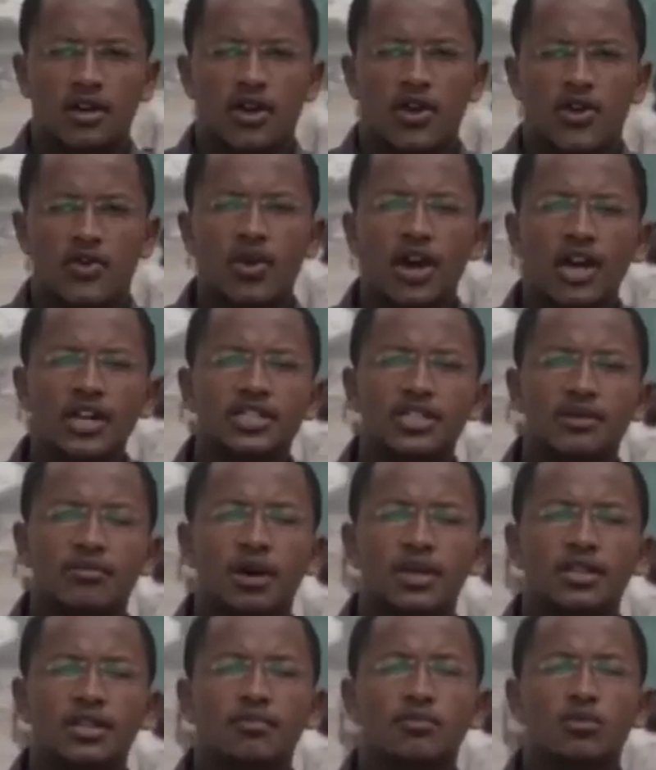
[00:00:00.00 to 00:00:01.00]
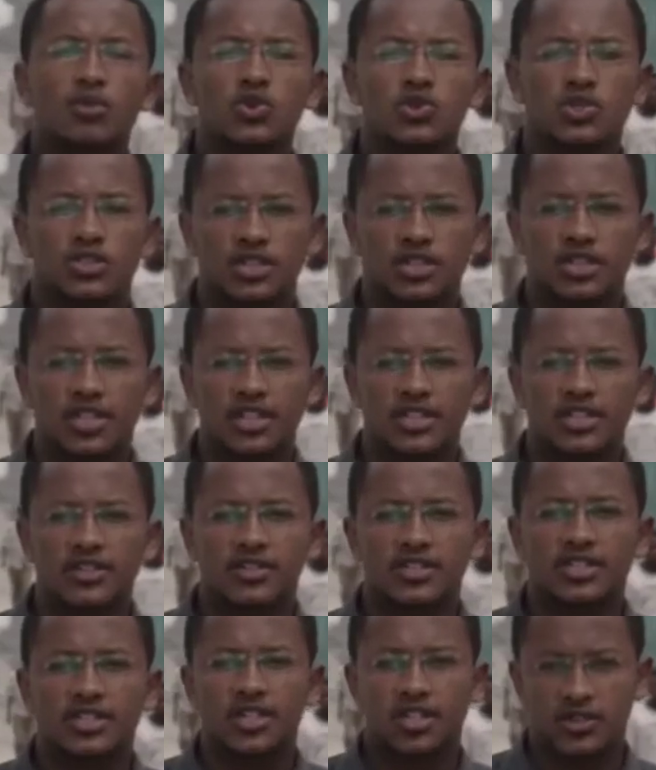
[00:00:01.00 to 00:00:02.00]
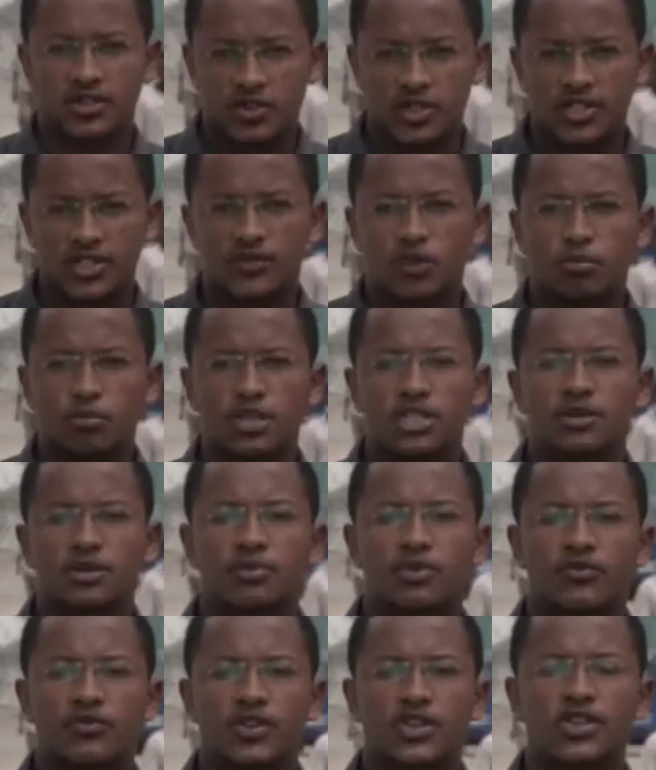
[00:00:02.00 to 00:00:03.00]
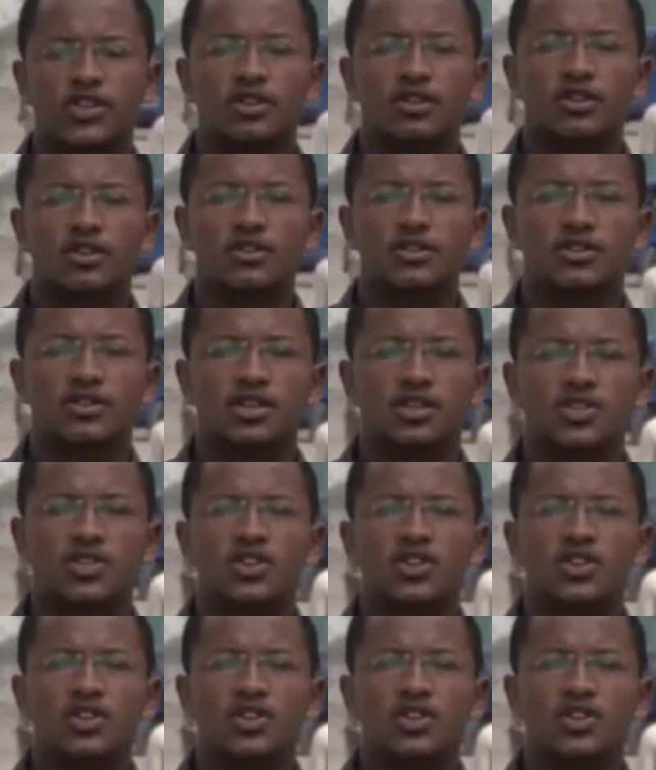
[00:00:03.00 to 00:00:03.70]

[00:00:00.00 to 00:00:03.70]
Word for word: Ranked among the most dangerous countries for media professionals,